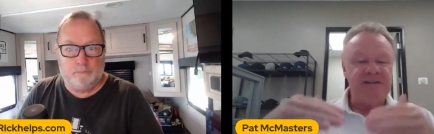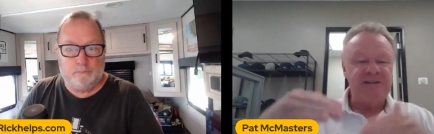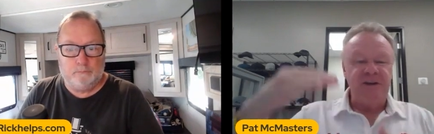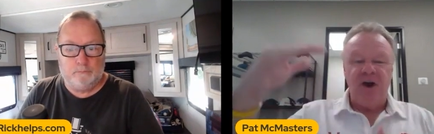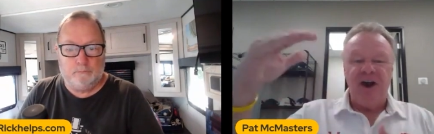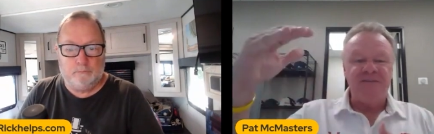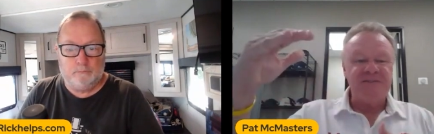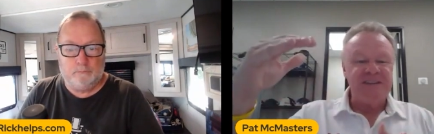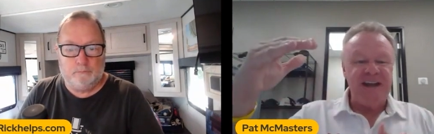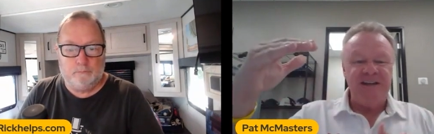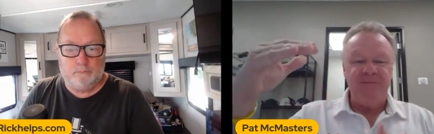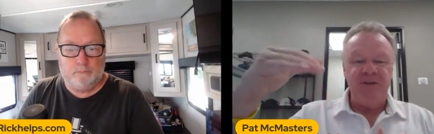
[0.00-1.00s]
Speaker 1: it's gonna
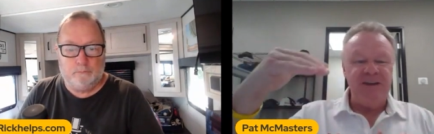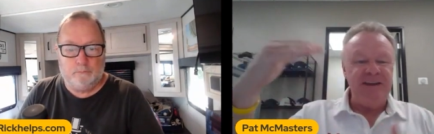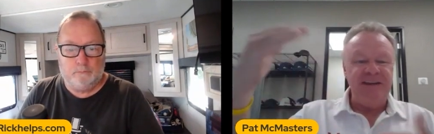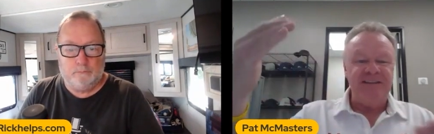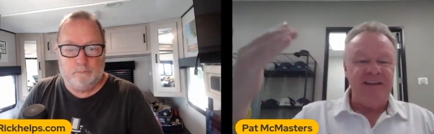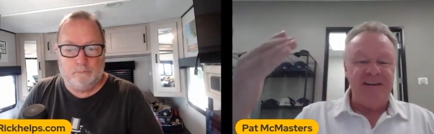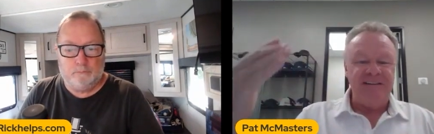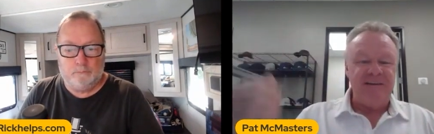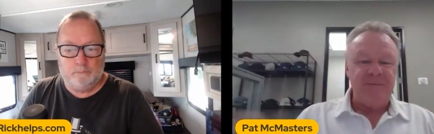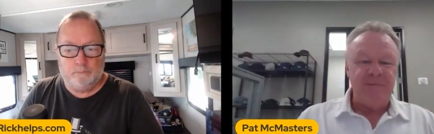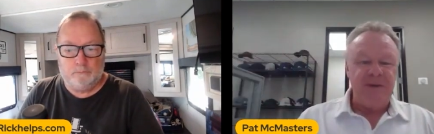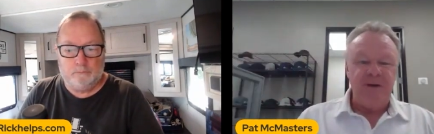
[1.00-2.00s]
offset. You get any, any
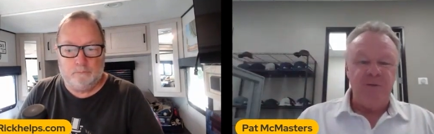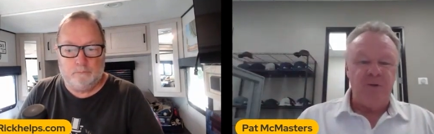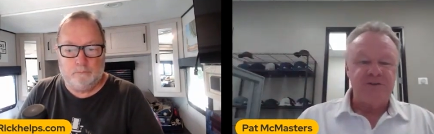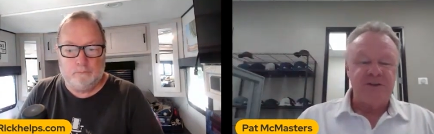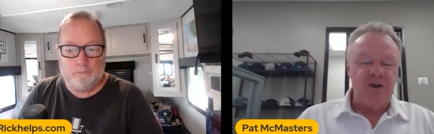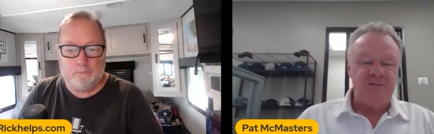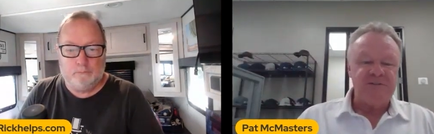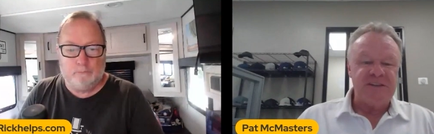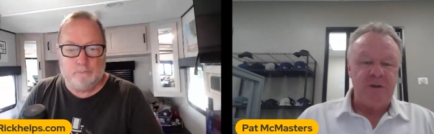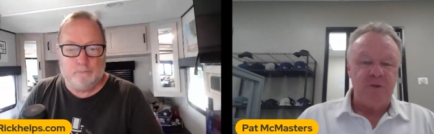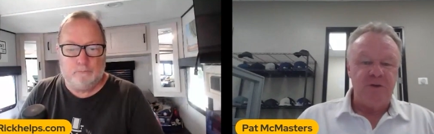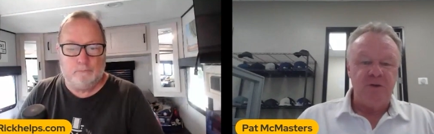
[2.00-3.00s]
type of bidding war, it's gonna
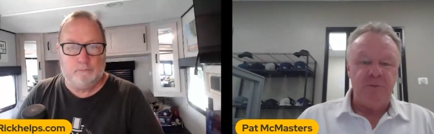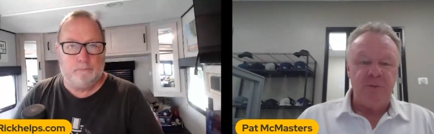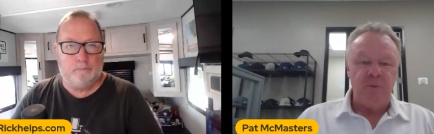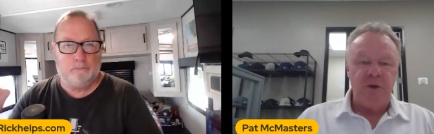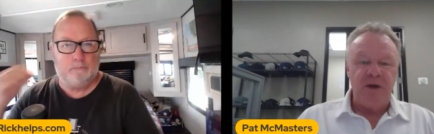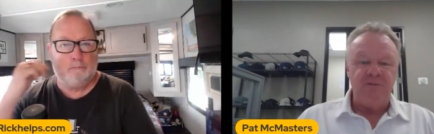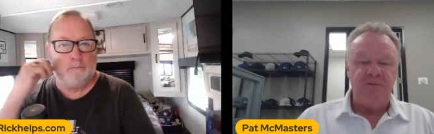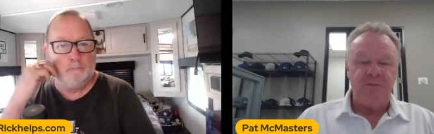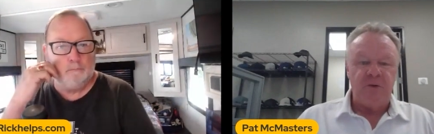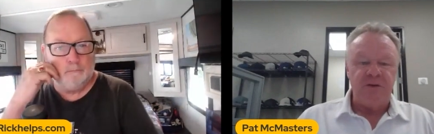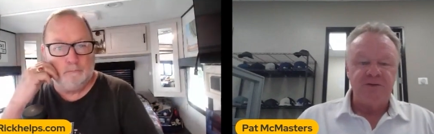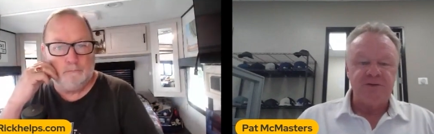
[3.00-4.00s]
offset what you've been waiting
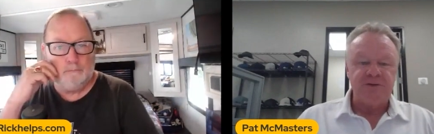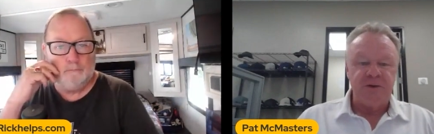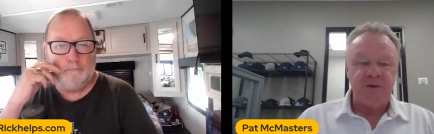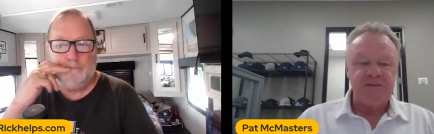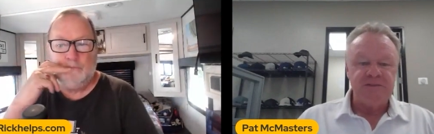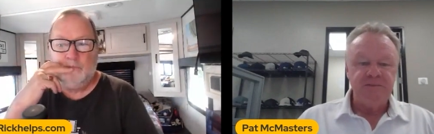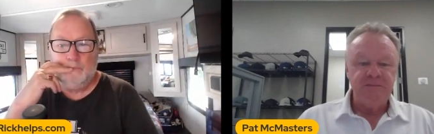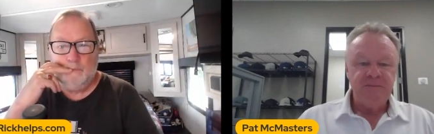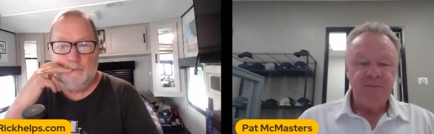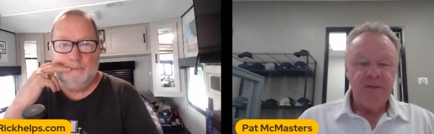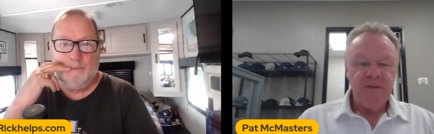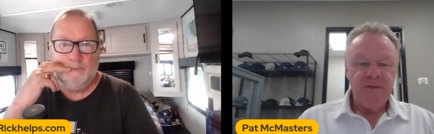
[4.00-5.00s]
for on the interest rates.
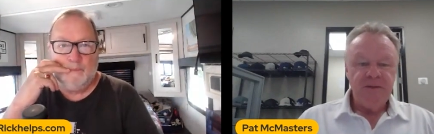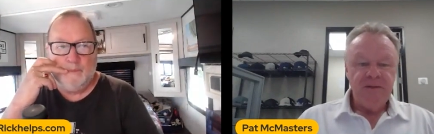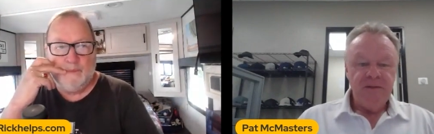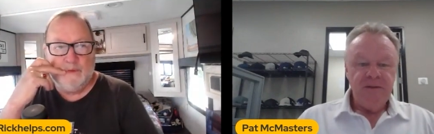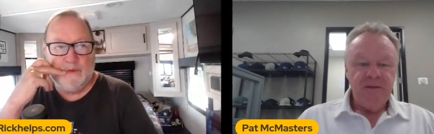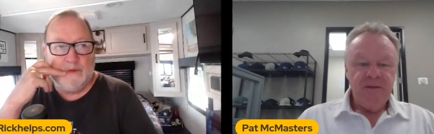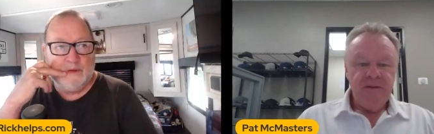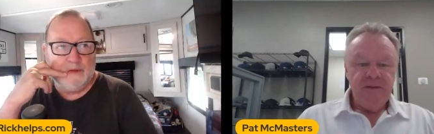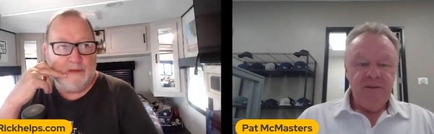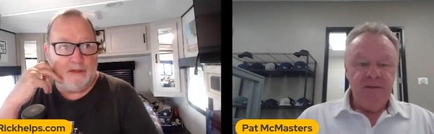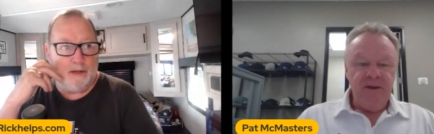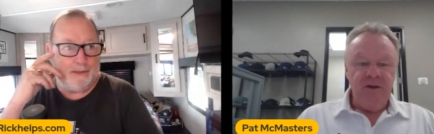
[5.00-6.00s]

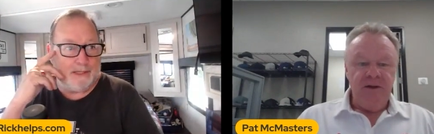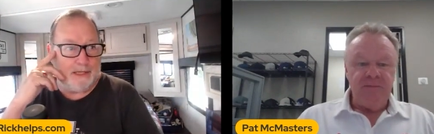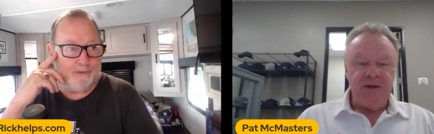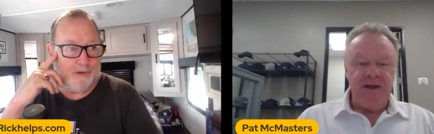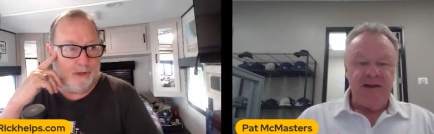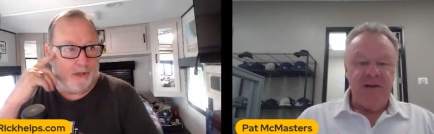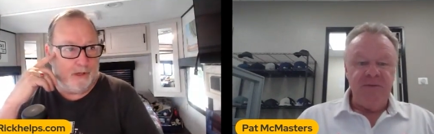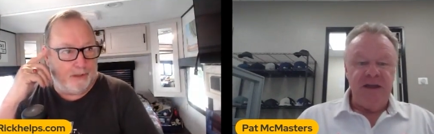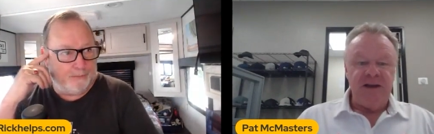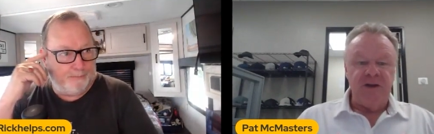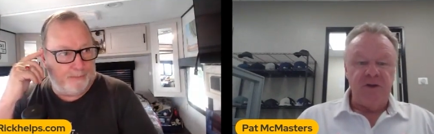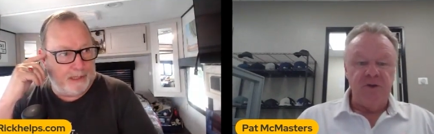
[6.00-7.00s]
Speaker 2: Yeah, but you know, that's uh,
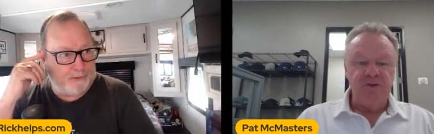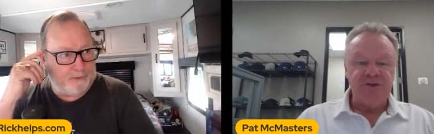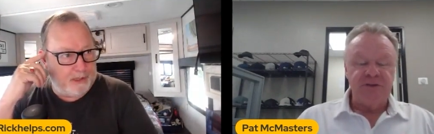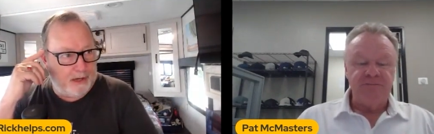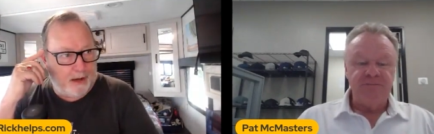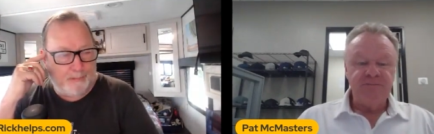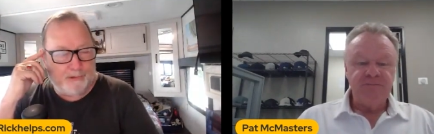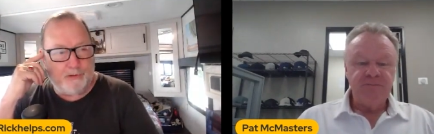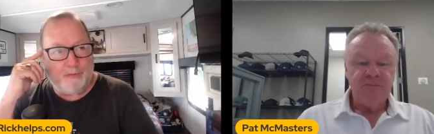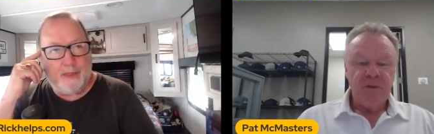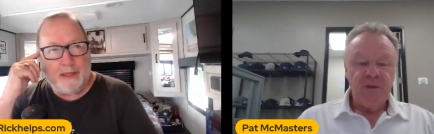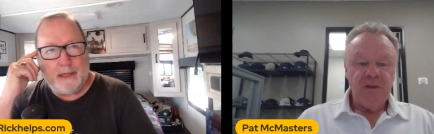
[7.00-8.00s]
that that's the
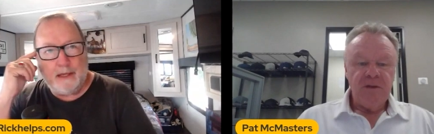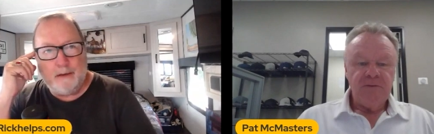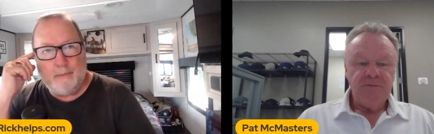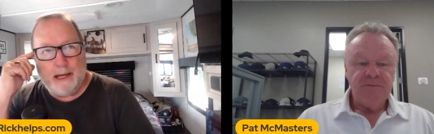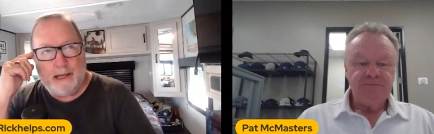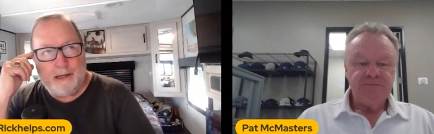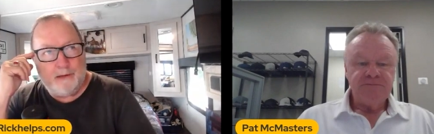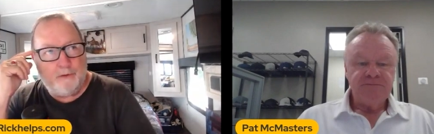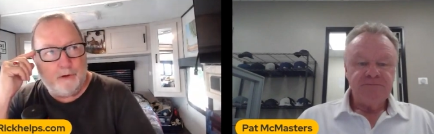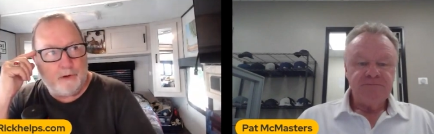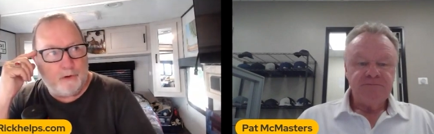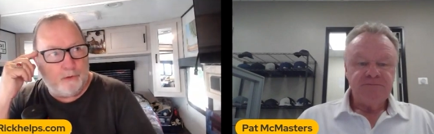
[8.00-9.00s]
opposite thinking in my head.
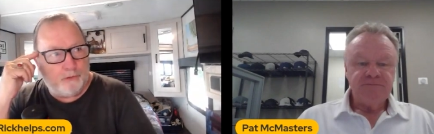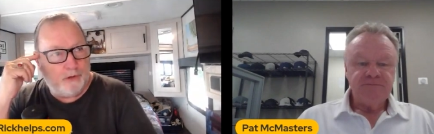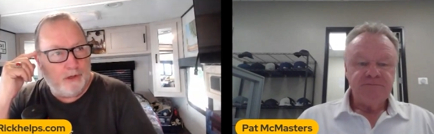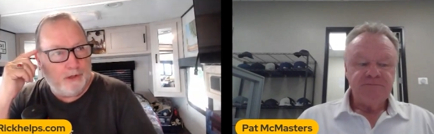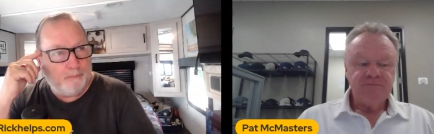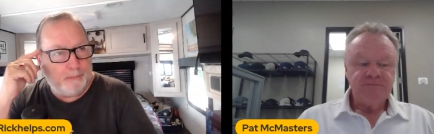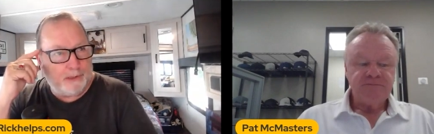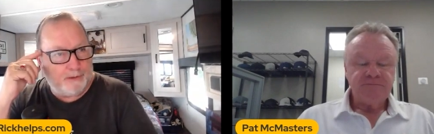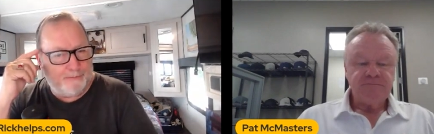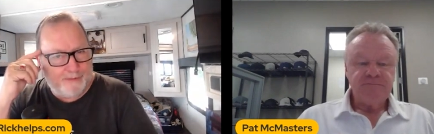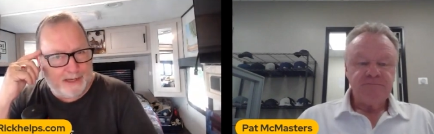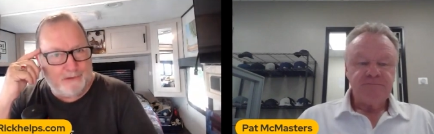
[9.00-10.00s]
Though goes, but the
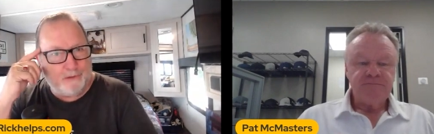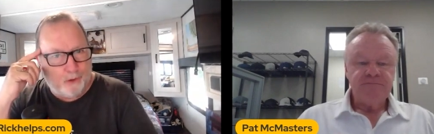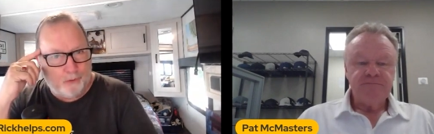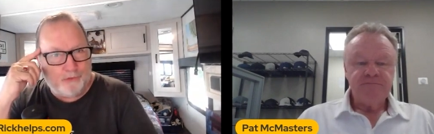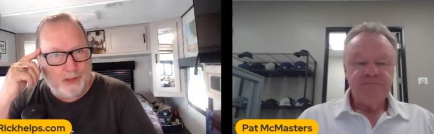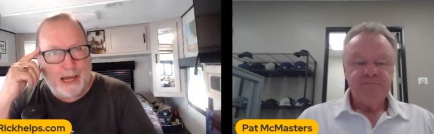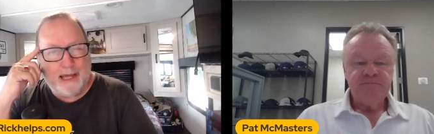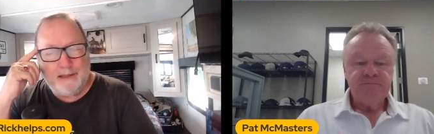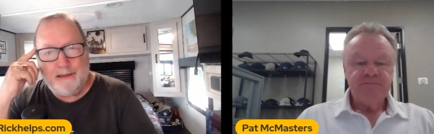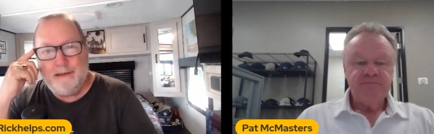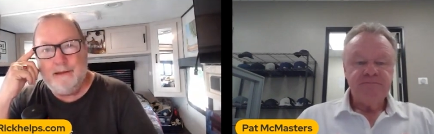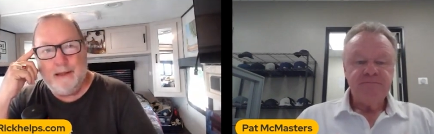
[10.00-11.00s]
Fed knows that.
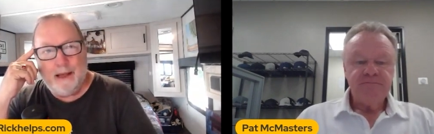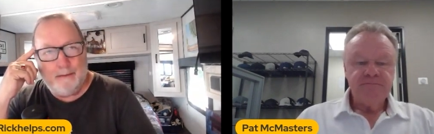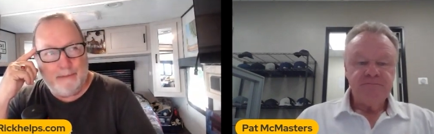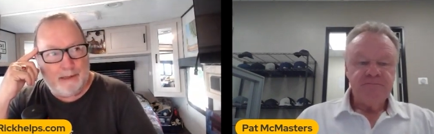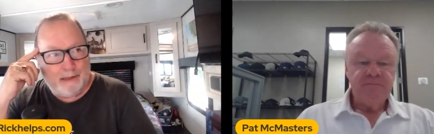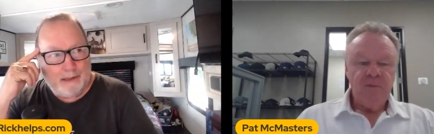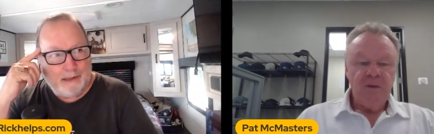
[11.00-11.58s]
I mean,